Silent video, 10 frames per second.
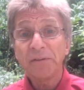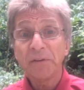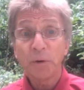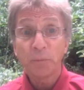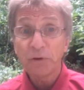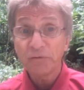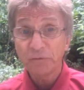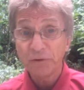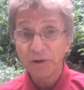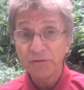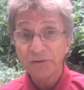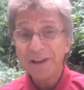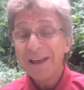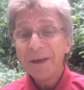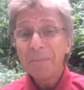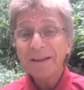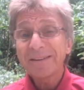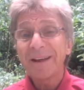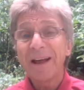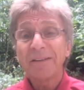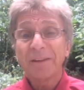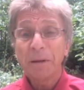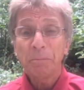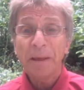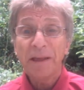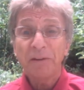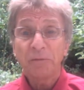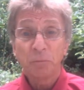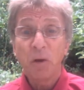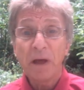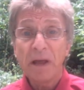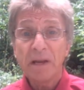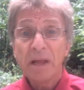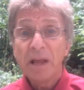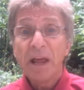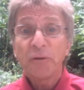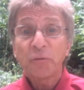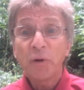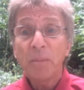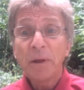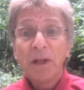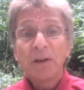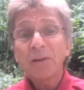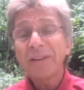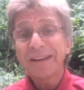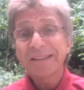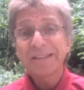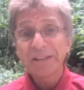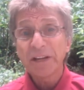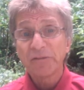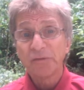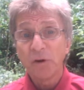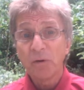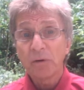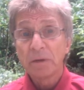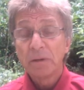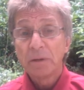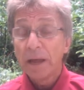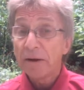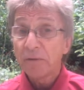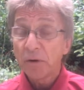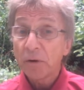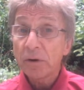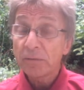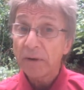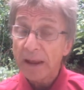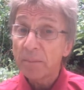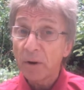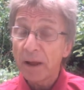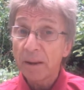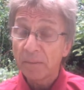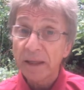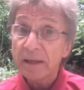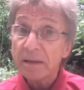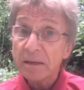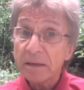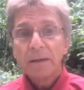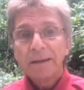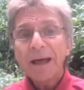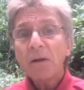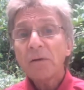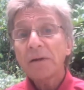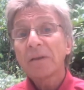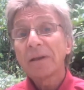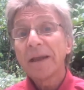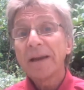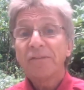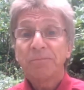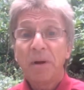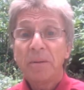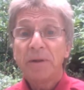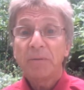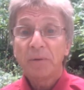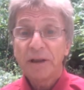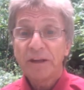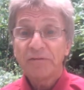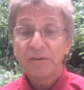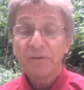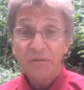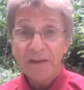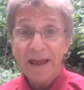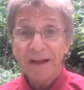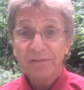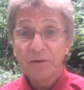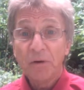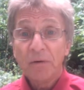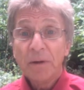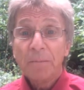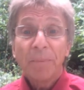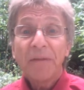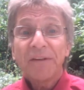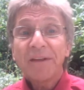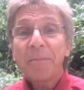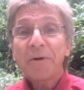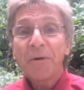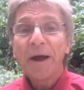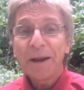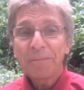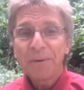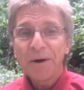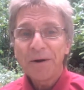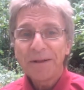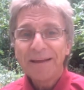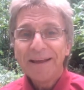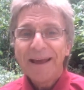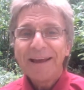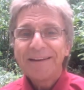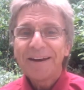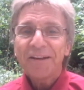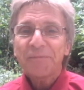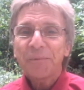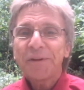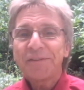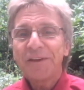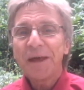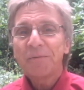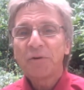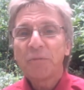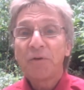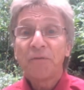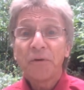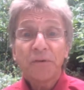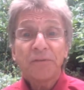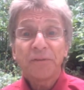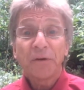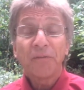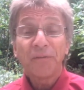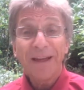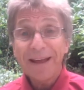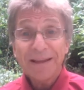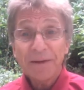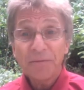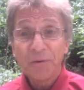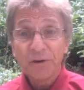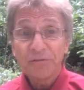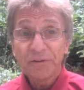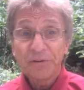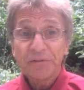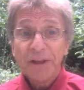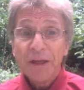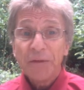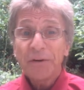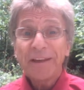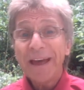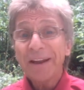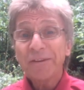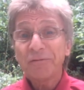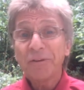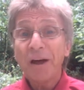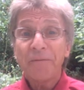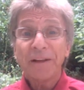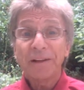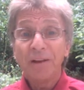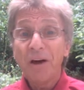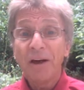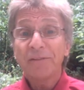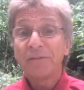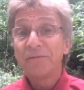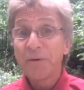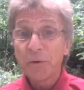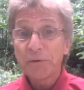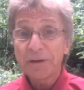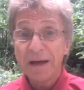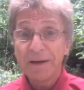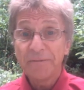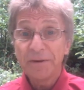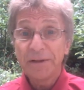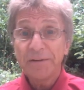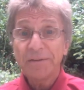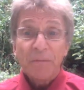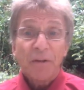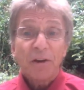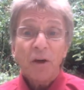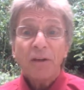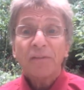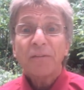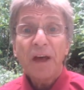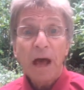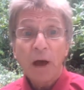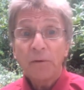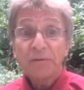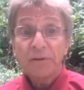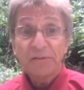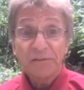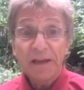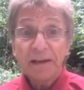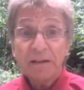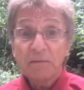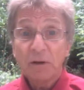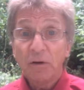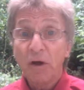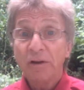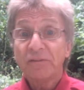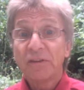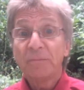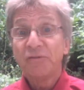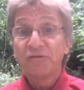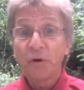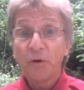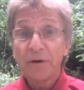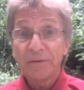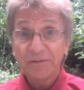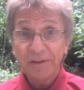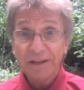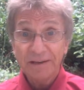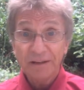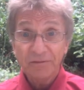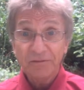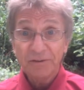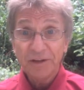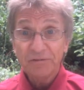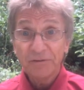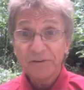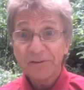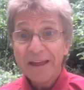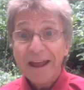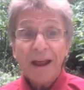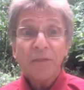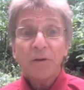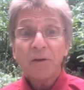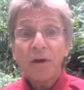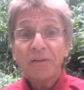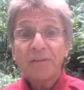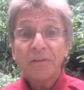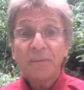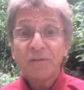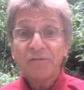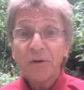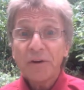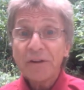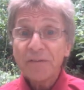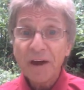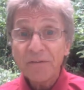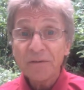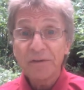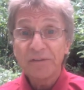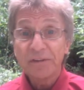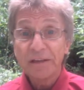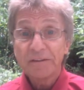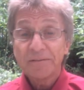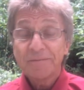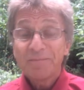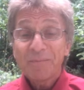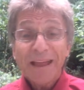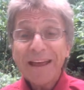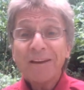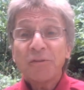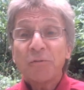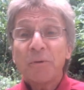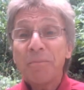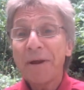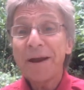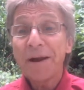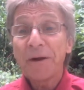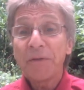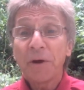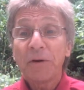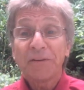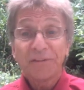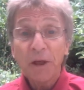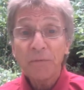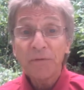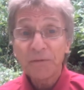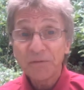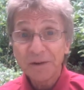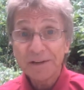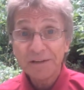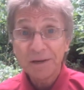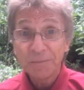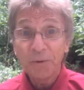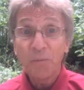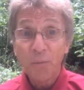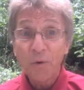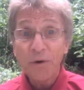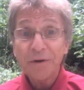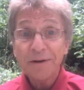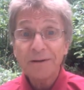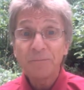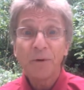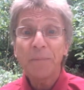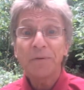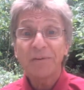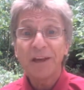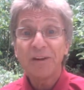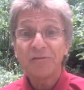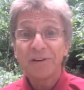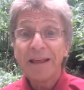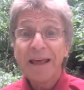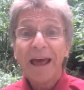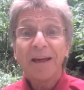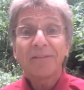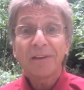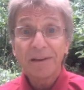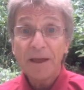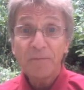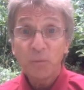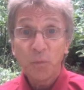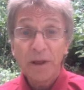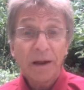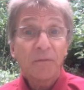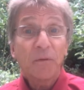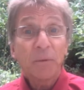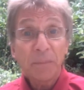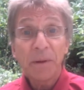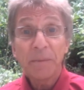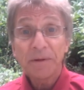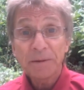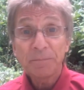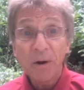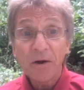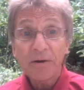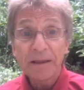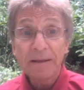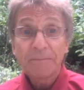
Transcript: in their rich tradition makes guys like Pence, Ryan, and Trump look like a sick joke. Ever heard of Abraham Lincoln? Now look at the latest public relations fiasco by the Democratic Party, a desperate attempt to reverse their flagging fortunes, their catastrophic loss of voter confidence, their loss of the House and Senate, their loss of the majority of state legislatures, and their loss of the majority of governor seats, and to repair their self-inflicted but warranted reputation as the left wing of the Republican Party.